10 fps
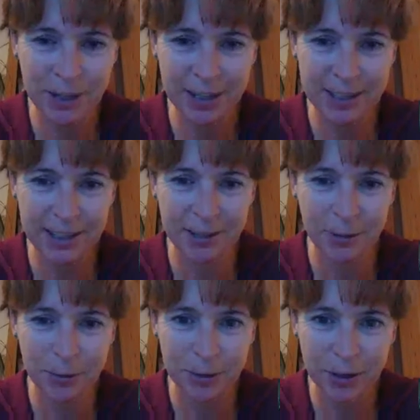because it's
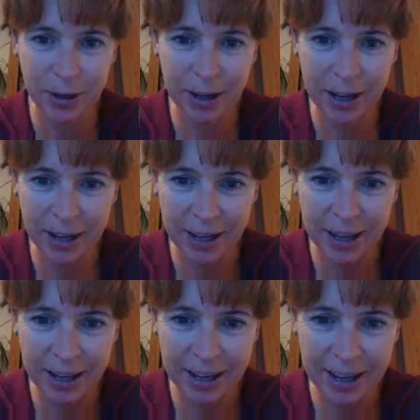not all.
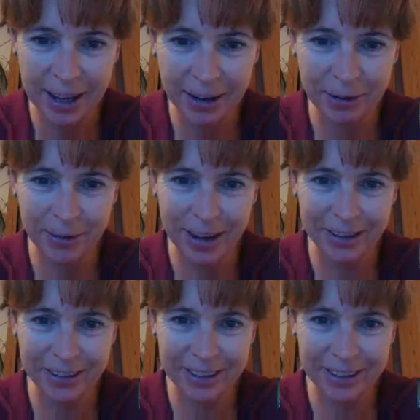Oh wow!